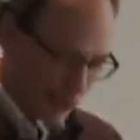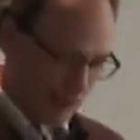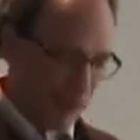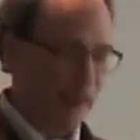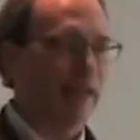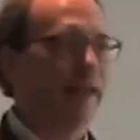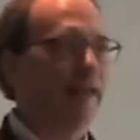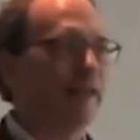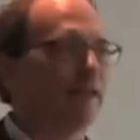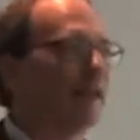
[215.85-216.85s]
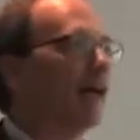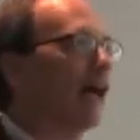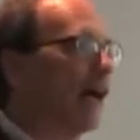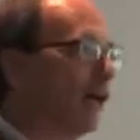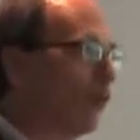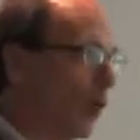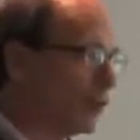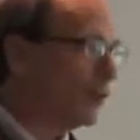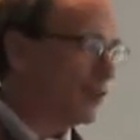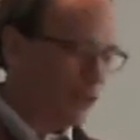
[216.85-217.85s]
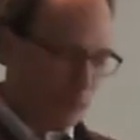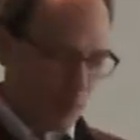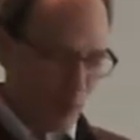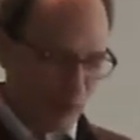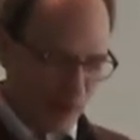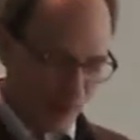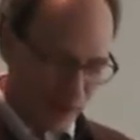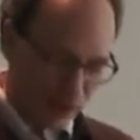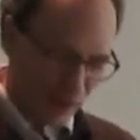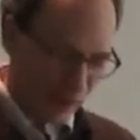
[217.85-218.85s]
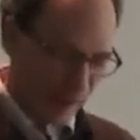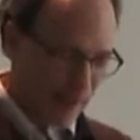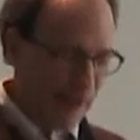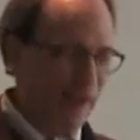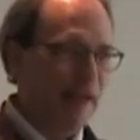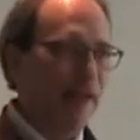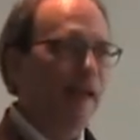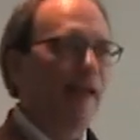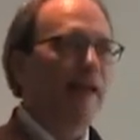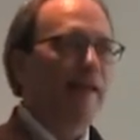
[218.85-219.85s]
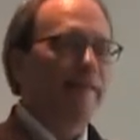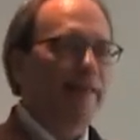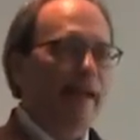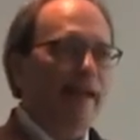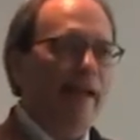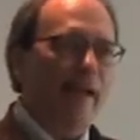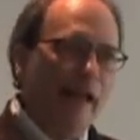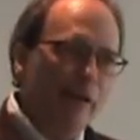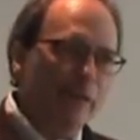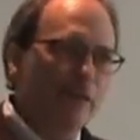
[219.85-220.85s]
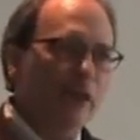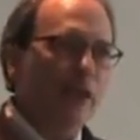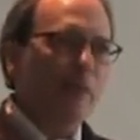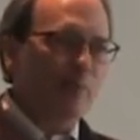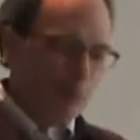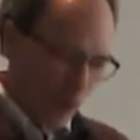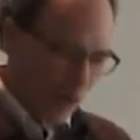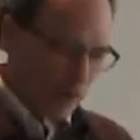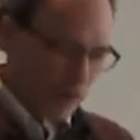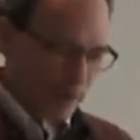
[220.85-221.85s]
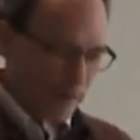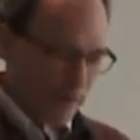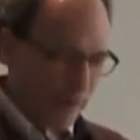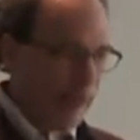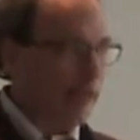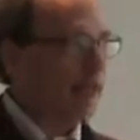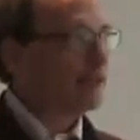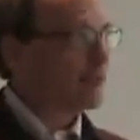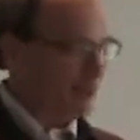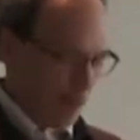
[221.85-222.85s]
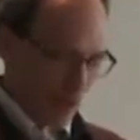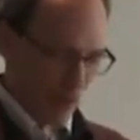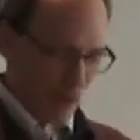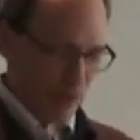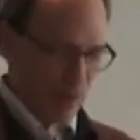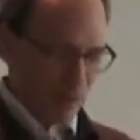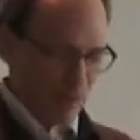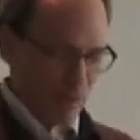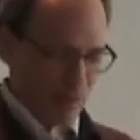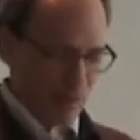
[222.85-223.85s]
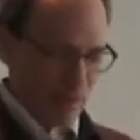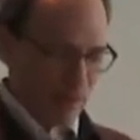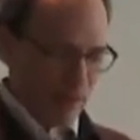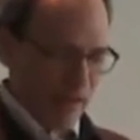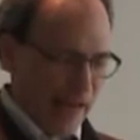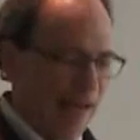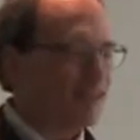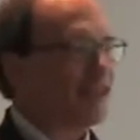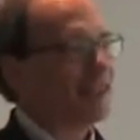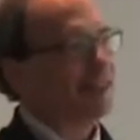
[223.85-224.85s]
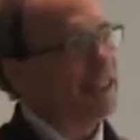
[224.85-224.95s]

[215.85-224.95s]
me, and I wasn't disappointed on this night, that every product they sell has at